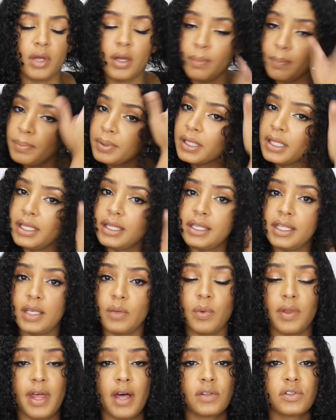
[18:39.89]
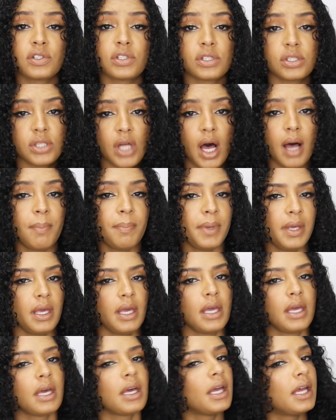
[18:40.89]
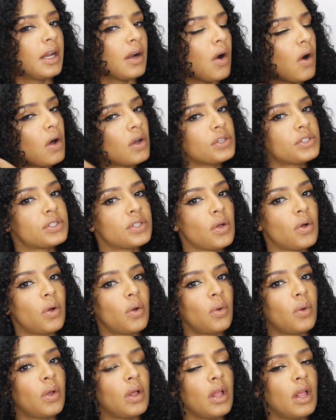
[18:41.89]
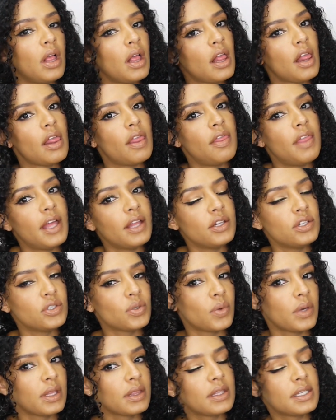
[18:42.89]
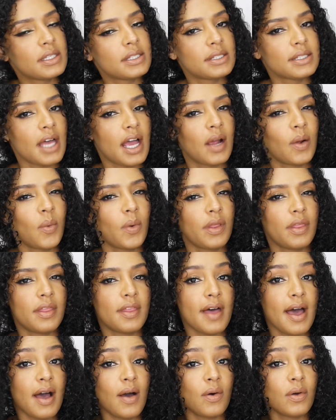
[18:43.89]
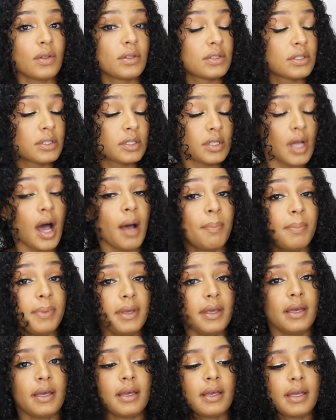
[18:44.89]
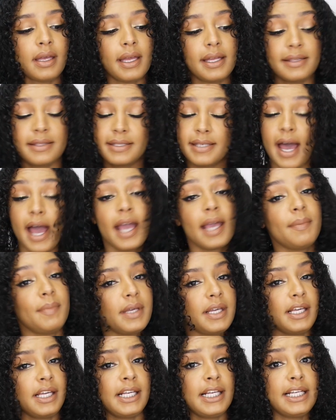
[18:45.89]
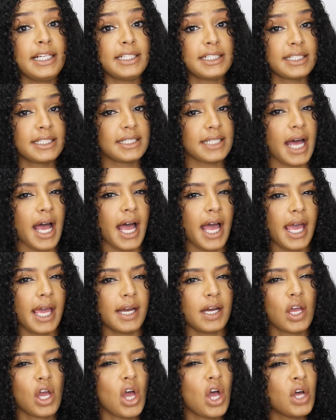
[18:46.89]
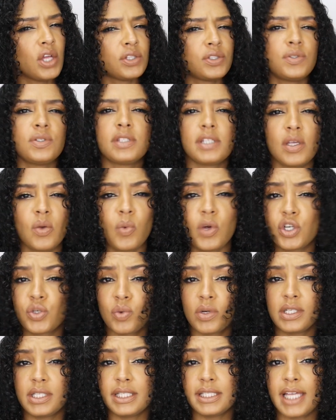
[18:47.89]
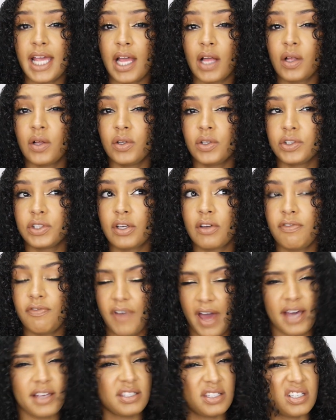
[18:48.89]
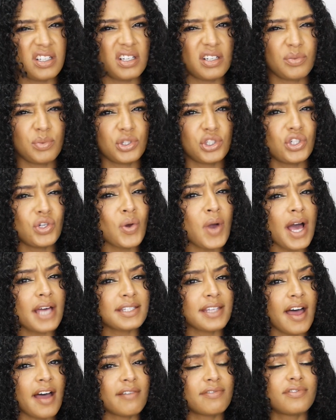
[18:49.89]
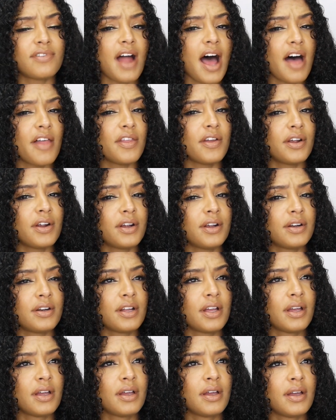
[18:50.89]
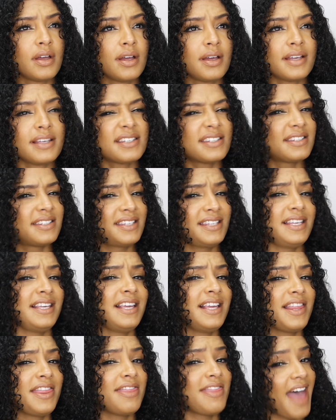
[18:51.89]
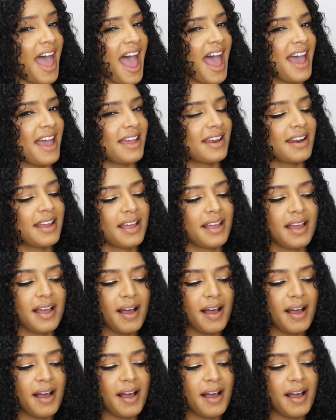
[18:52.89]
completely without stopping, and also then doing this side without stopping and timing each side to see which one detangled faster? Would you guys have rather see that?